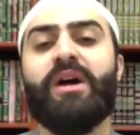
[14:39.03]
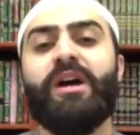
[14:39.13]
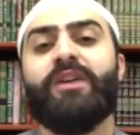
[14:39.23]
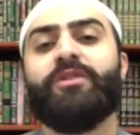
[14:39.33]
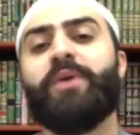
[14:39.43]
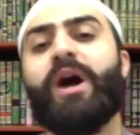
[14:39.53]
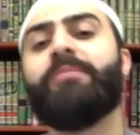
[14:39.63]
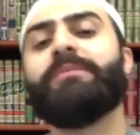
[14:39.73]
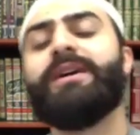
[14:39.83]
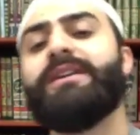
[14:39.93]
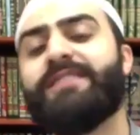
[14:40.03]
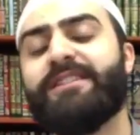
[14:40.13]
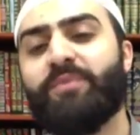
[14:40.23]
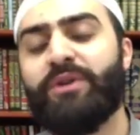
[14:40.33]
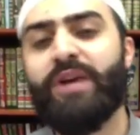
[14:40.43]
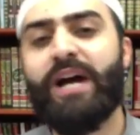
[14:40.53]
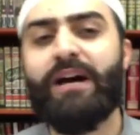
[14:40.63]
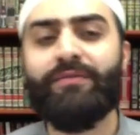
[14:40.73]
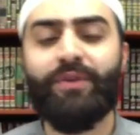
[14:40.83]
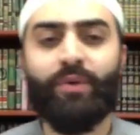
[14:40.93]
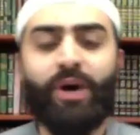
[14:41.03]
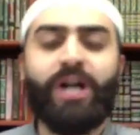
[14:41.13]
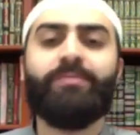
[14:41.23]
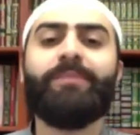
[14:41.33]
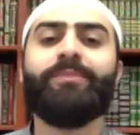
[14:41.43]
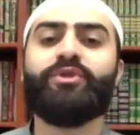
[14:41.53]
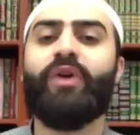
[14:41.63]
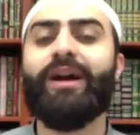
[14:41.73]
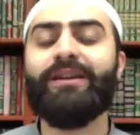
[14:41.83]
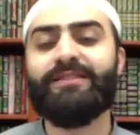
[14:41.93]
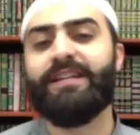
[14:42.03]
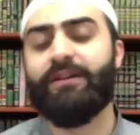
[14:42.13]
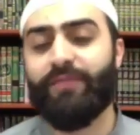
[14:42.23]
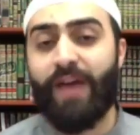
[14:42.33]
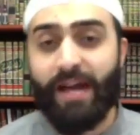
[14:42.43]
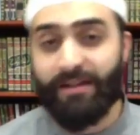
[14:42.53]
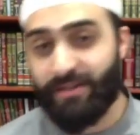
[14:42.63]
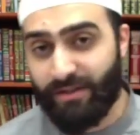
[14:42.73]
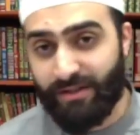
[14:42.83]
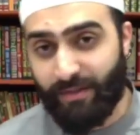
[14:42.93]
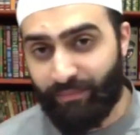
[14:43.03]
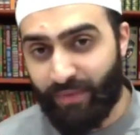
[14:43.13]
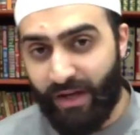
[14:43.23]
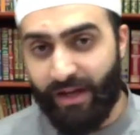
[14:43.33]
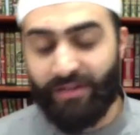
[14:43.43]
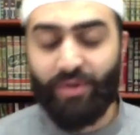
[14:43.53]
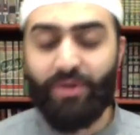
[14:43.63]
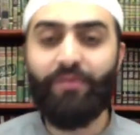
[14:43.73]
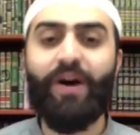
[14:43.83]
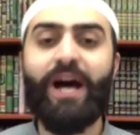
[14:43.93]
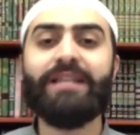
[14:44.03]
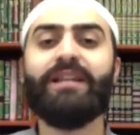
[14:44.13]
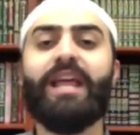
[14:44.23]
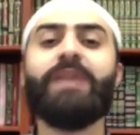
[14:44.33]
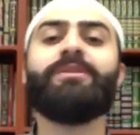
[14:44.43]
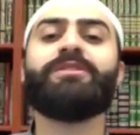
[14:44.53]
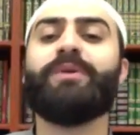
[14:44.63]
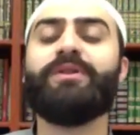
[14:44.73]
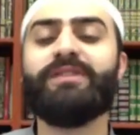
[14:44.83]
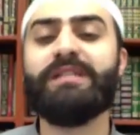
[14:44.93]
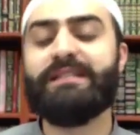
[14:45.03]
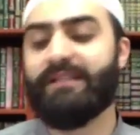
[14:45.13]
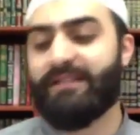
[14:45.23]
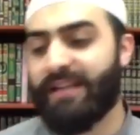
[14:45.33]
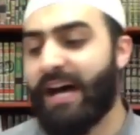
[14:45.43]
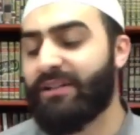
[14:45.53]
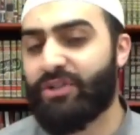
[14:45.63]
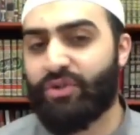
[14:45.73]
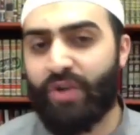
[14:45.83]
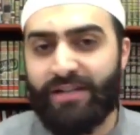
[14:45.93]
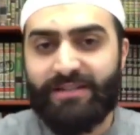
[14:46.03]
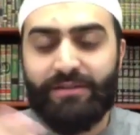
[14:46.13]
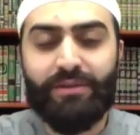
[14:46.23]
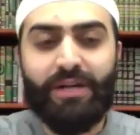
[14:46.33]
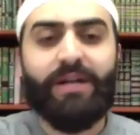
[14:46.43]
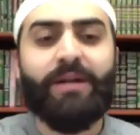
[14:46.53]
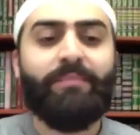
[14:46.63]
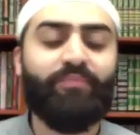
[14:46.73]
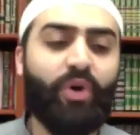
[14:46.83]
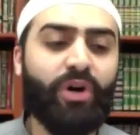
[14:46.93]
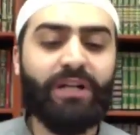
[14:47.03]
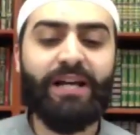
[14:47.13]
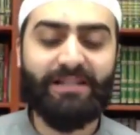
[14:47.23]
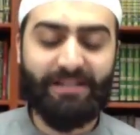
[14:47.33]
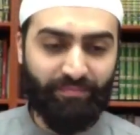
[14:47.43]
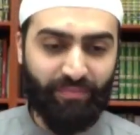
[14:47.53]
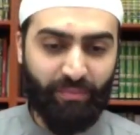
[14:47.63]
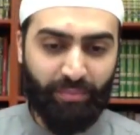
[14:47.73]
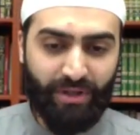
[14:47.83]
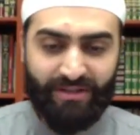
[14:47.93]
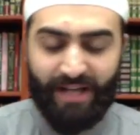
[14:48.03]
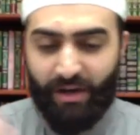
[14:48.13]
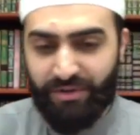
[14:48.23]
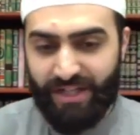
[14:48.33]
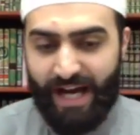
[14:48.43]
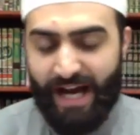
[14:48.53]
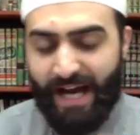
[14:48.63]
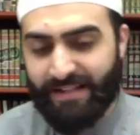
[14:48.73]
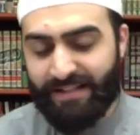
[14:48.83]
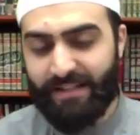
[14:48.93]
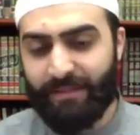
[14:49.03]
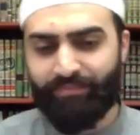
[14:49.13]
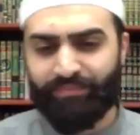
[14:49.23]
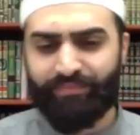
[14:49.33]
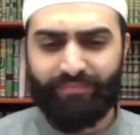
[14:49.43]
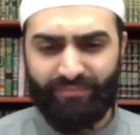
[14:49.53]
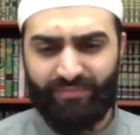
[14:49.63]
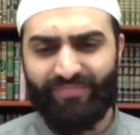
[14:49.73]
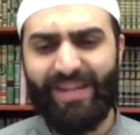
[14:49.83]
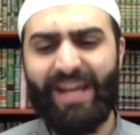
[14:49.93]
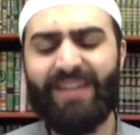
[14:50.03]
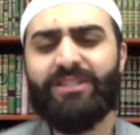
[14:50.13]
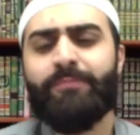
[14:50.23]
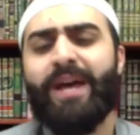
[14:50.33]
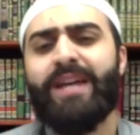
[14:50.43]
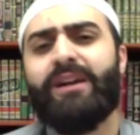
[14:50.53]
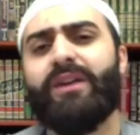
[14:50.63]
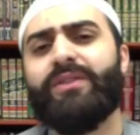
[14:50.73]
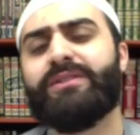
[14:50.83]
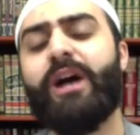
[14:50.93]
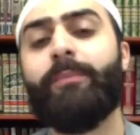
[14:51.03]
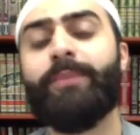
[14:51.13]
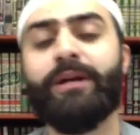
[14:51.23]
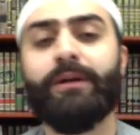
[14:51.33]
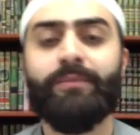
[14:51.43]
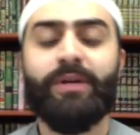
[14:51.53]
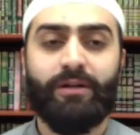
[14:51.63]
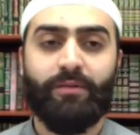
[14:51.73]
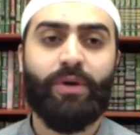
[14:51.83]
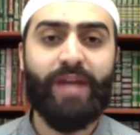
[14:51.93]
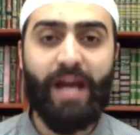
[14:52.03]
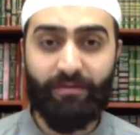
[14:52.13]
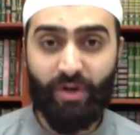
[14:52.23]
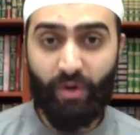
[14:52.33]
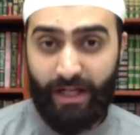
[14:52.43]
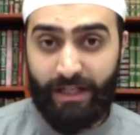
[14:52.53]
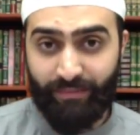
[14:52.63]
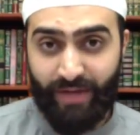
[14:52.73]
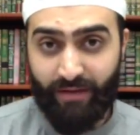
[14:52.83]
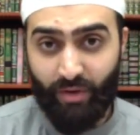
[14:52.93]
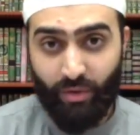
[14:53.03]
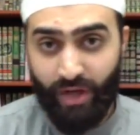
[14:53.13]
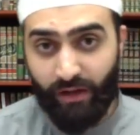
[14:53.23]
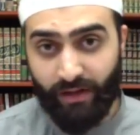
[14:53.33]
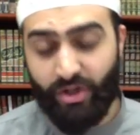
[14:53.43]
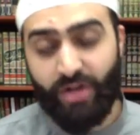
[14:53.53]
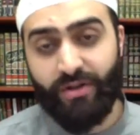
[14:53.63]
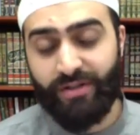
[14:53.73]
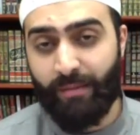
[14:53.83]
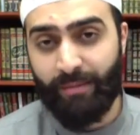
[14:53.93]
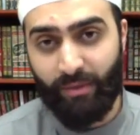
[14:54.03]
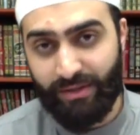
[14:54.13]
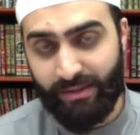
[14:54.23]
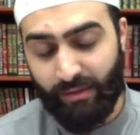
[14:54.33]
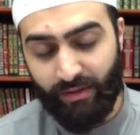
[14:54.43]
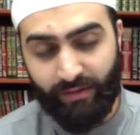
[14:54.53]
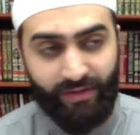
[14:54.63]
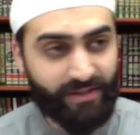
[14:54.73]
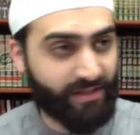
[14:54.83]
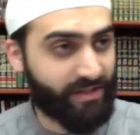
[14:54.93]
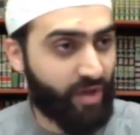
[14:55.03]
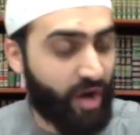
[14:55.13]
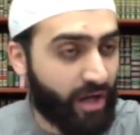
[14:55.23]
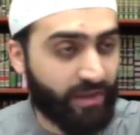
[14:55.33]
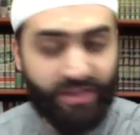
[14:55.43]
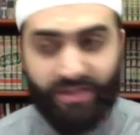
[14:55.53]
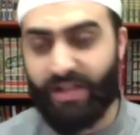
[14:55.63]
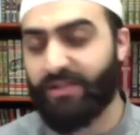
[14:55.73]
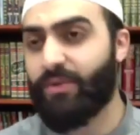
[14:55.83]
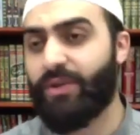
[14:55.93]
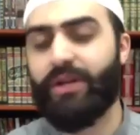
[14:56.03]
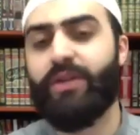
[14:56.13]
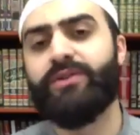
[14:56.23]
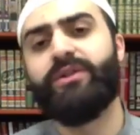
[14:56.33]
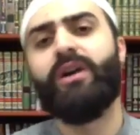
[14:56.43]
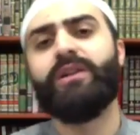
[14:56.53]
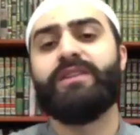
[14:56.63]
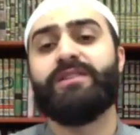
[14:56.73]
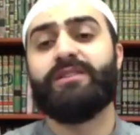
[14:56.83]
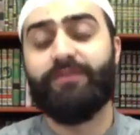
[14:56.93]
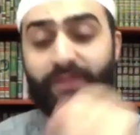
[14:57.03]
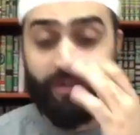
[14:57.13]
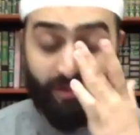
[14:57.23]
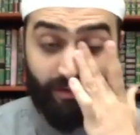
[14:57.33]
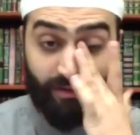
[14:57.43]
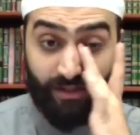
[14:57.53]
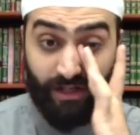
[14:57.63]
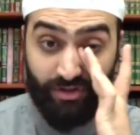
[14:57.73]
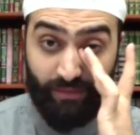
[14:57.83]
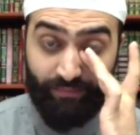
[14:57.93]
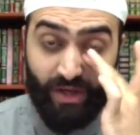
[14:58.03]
The problem is when you have the wrong people trying to give answers. And so you find the layman's person sits down and tries to more or less put doubt and ask and debate on the topic when they have no ilm, they have no knowledge on the topic whatsoever. If it's a scholar discussing with another scholar, that's a different discussion.